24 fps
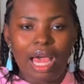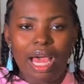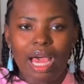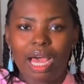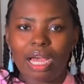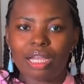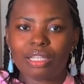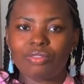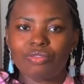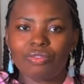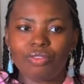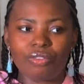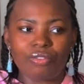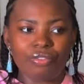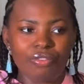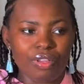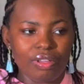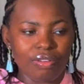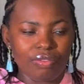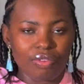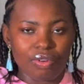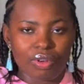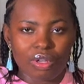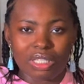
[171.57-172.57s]
ask for
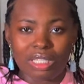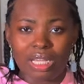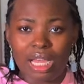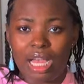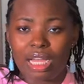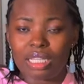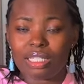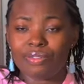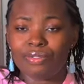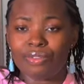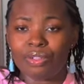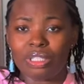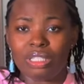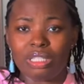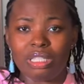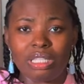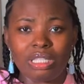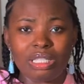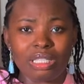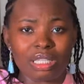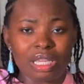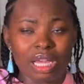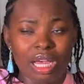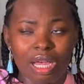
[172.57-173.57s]
favors, ask for
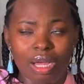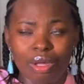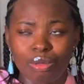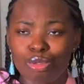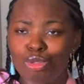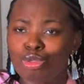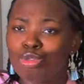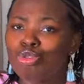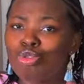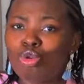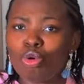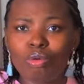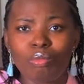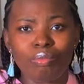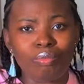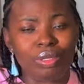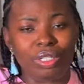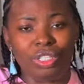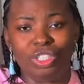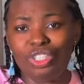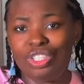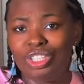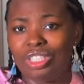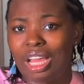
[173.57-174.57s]
discounts. Don't
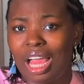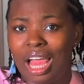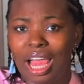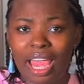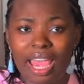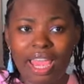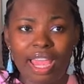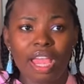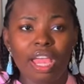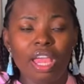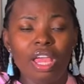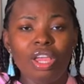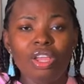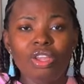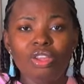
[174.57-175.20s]
be shy.